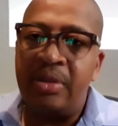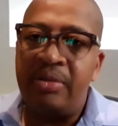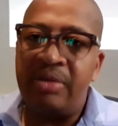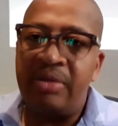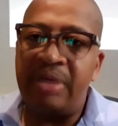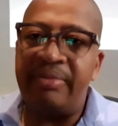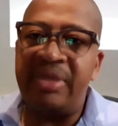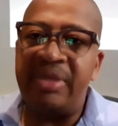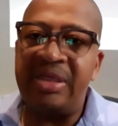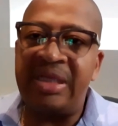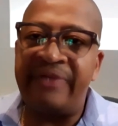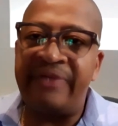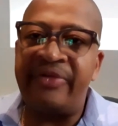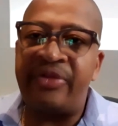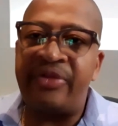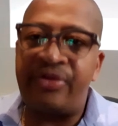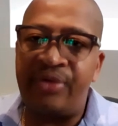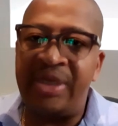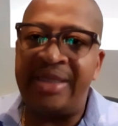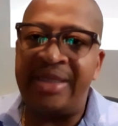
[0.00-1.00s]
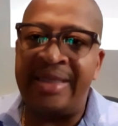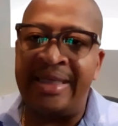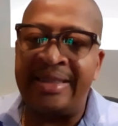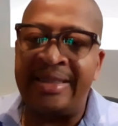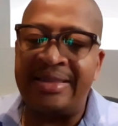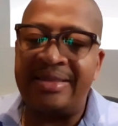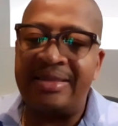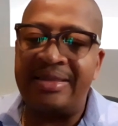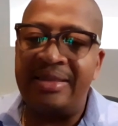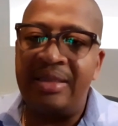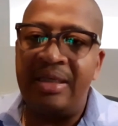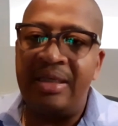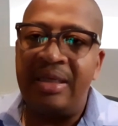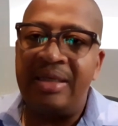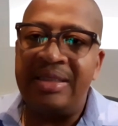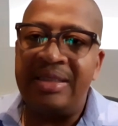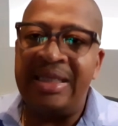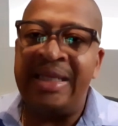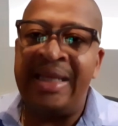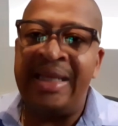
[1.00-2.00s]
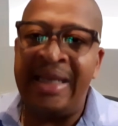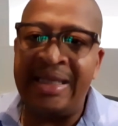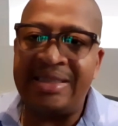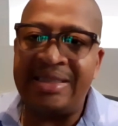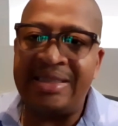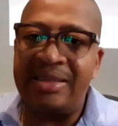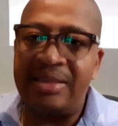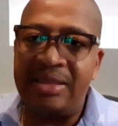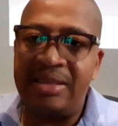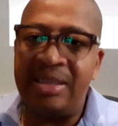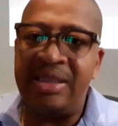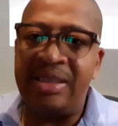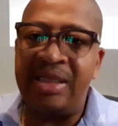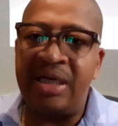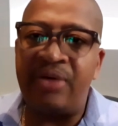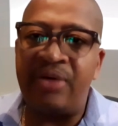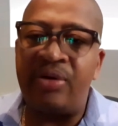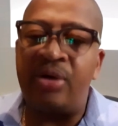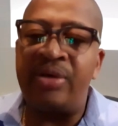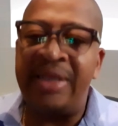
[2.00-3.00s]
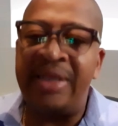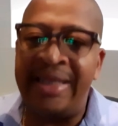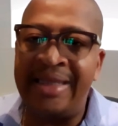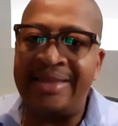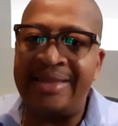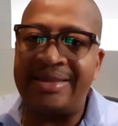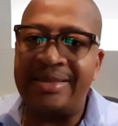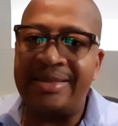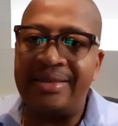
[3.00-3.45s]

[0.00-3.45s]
We've been given 3 things: the heat, the year-round heat.